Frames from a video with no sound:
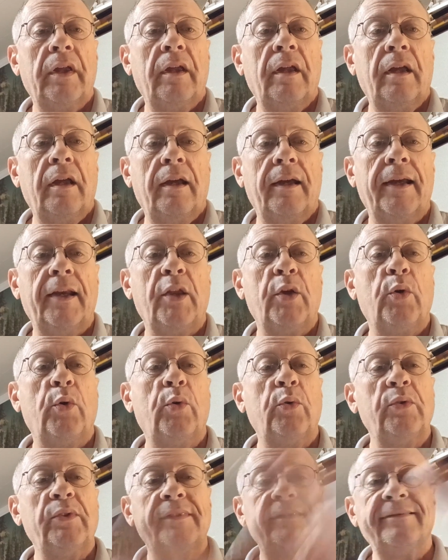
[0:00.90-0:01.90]

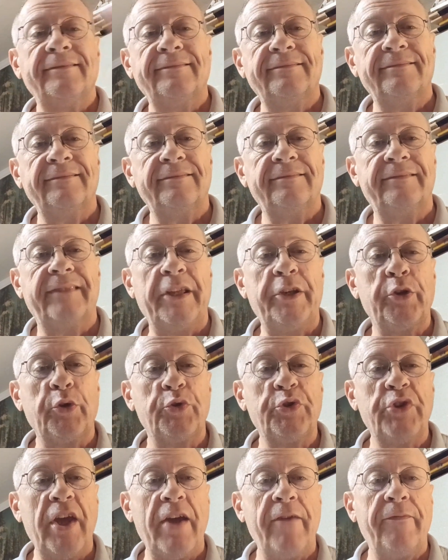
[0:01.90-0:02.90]
Hello, Tito
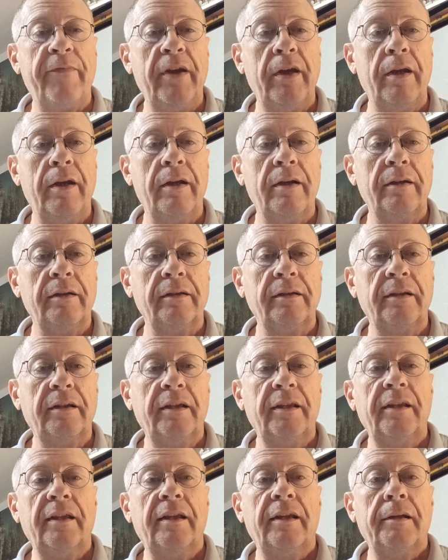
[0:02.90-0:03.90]
Jeff here,
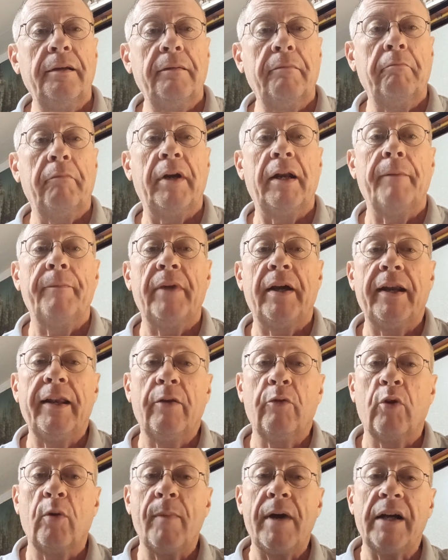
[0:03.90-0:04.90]
but I'm not in
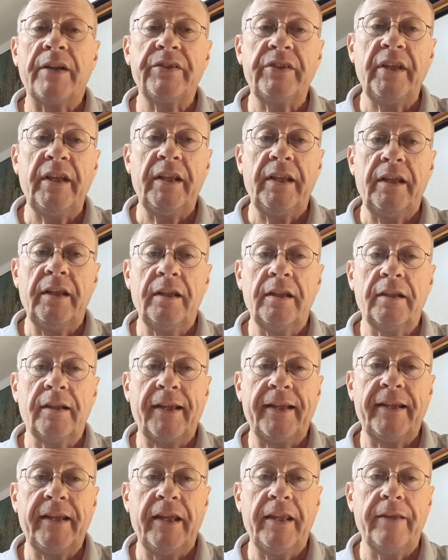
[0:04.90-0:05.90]
Ormoc City,
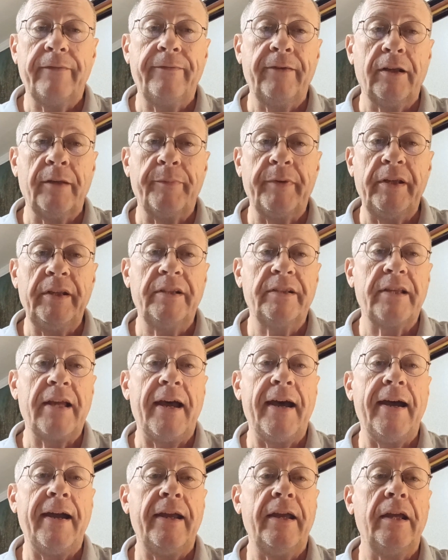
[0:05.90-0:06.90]
Leyte, the Philippines.
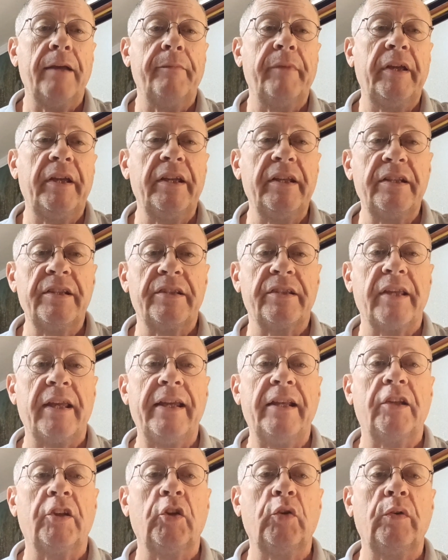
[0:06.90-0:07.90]
I am in
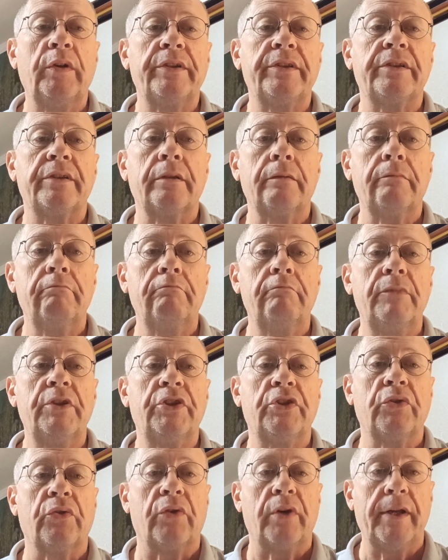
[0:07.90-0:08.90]
St. Louis,
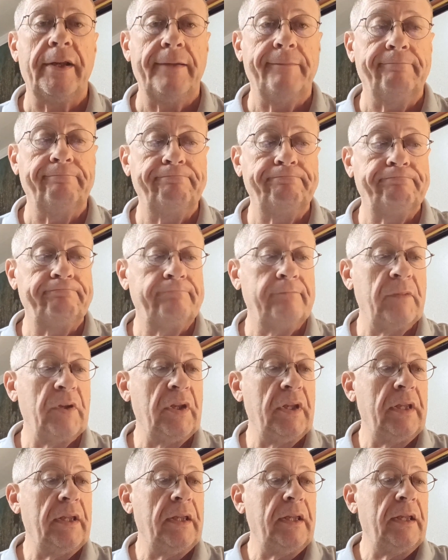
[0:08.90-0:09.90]
Missouri.
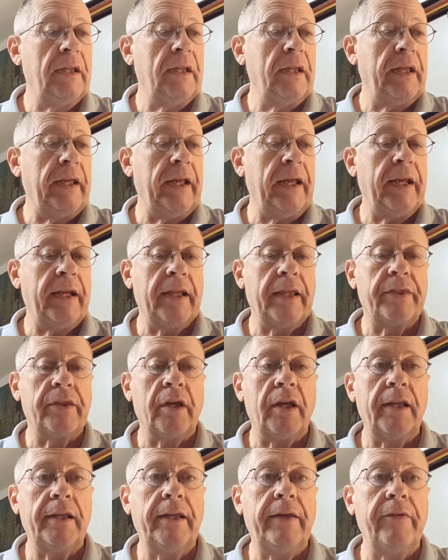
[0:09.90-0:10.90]
And I
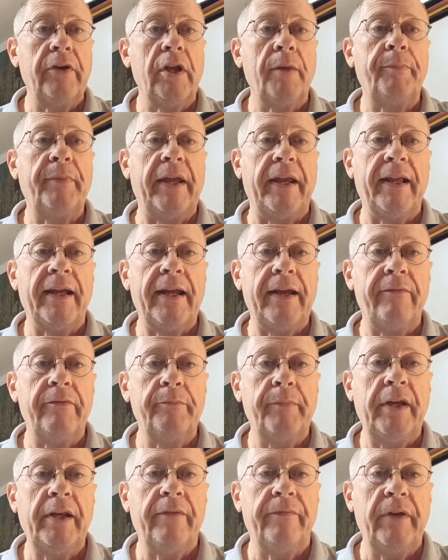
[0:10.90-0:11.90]
thought I'd give an update. I haven't
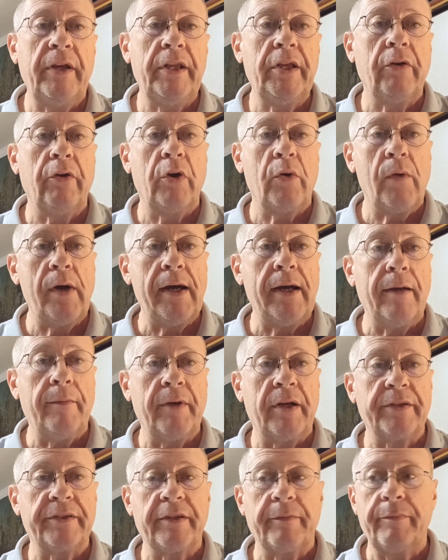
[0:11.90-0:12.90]
made a video in a while
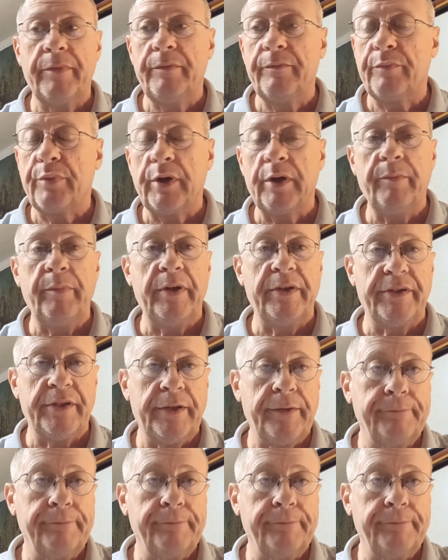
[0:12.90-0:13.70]
because I've been pretty busy.